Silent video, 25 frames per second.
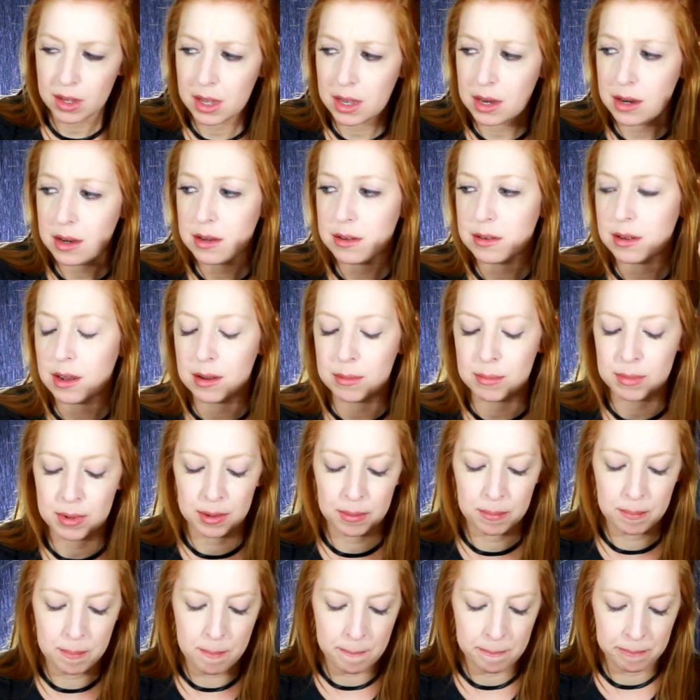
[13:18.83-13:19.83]
Anytime
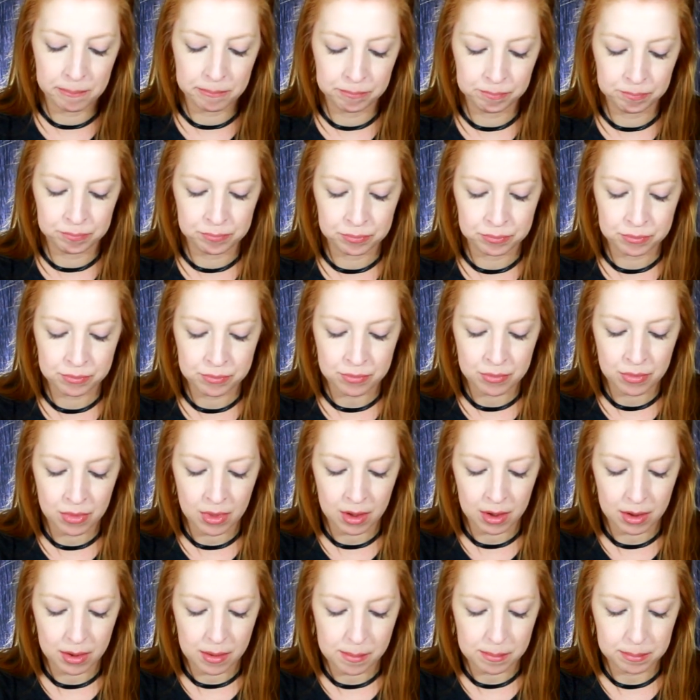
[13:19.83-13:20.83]
I
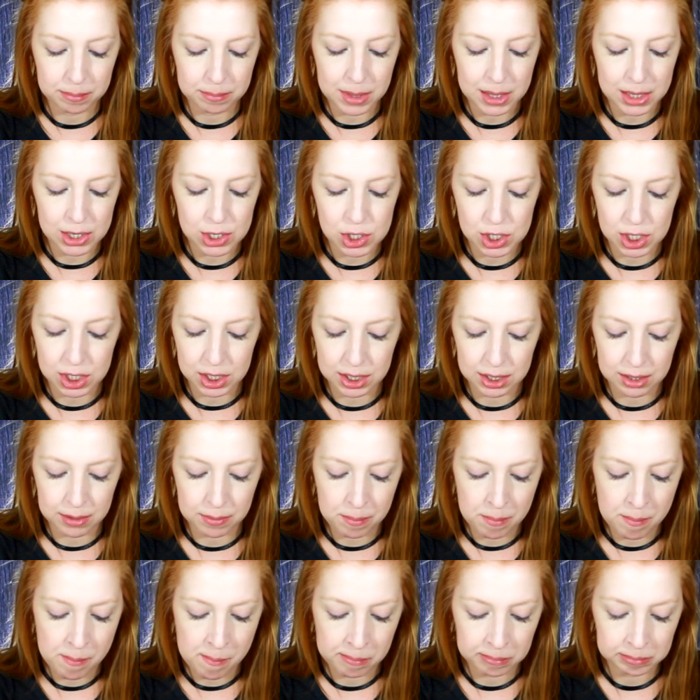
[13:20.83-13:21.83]
make
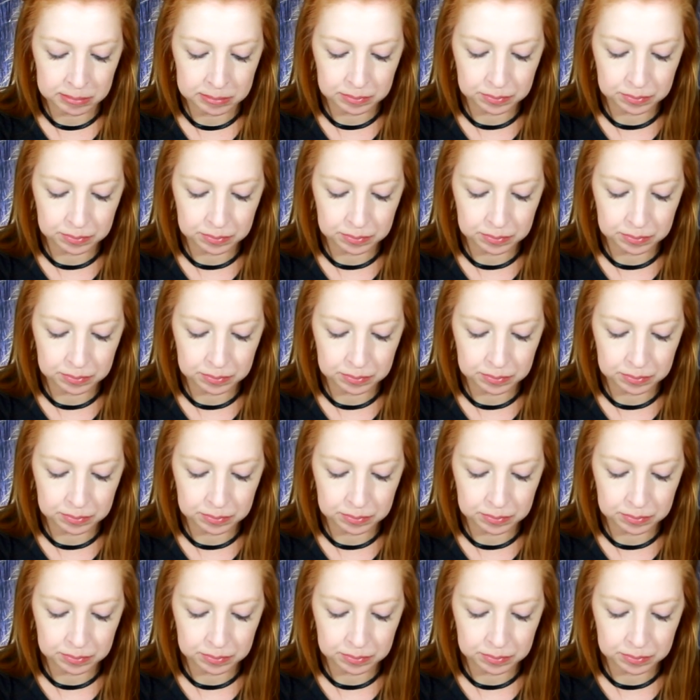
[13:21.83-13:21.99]
chicken,